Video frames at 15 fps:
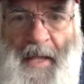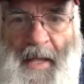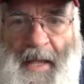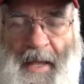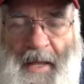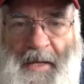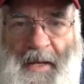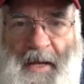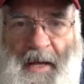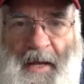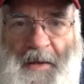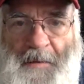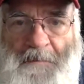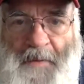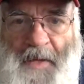And,
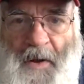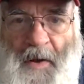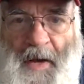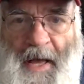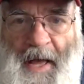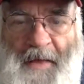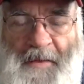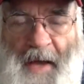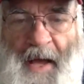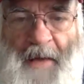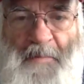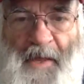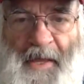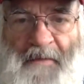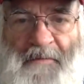you know, I
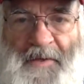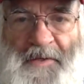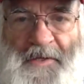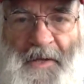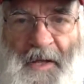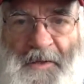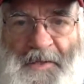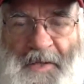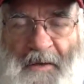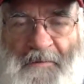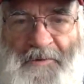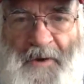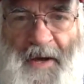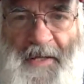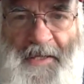believe it's adult
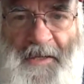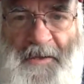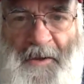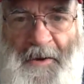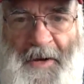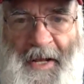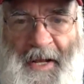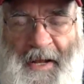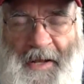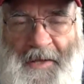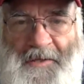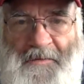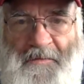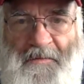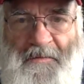self-directed learning at
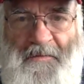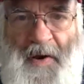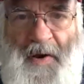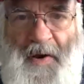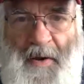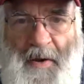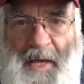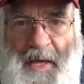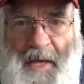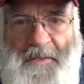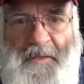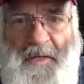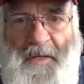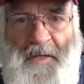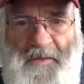its very best,
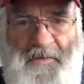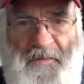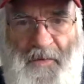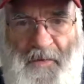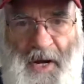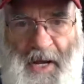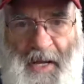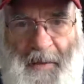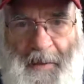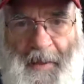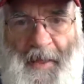and it's free,